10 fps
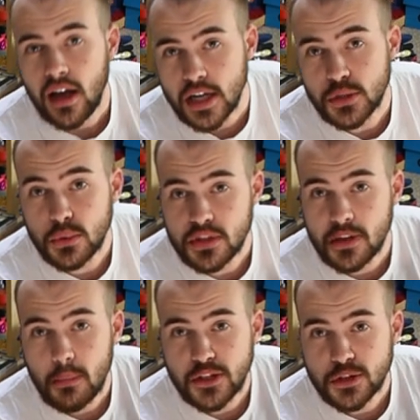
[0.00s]
I should
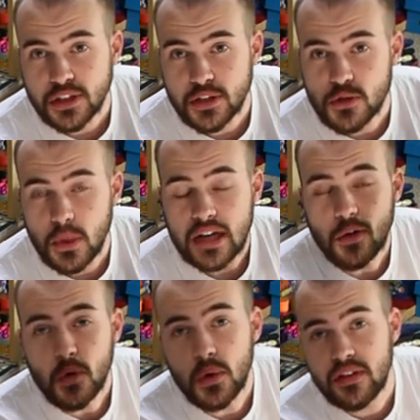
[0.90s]
also mention as well,
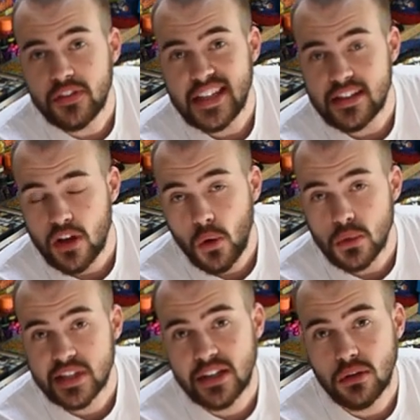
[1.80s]
all of these
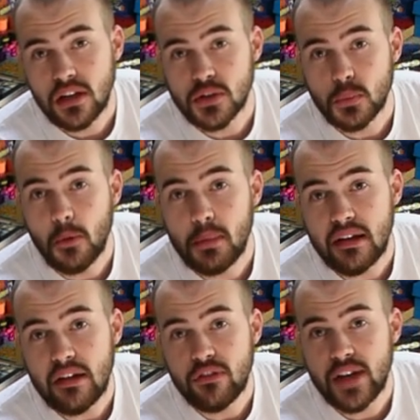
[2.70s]
wholesale lots will
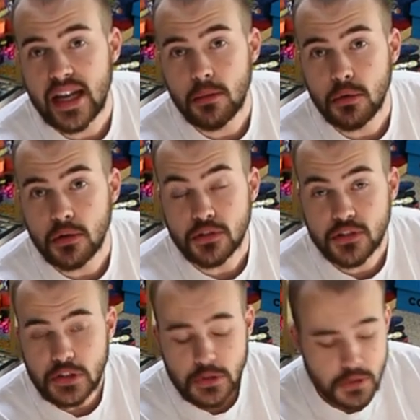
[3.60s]
be available
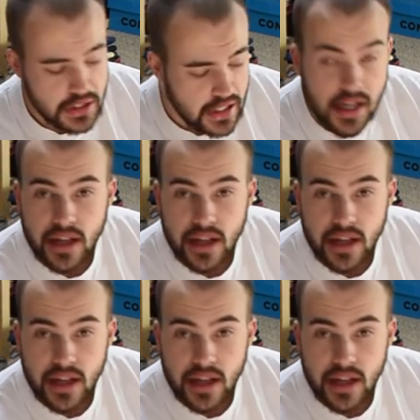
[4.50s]
soon.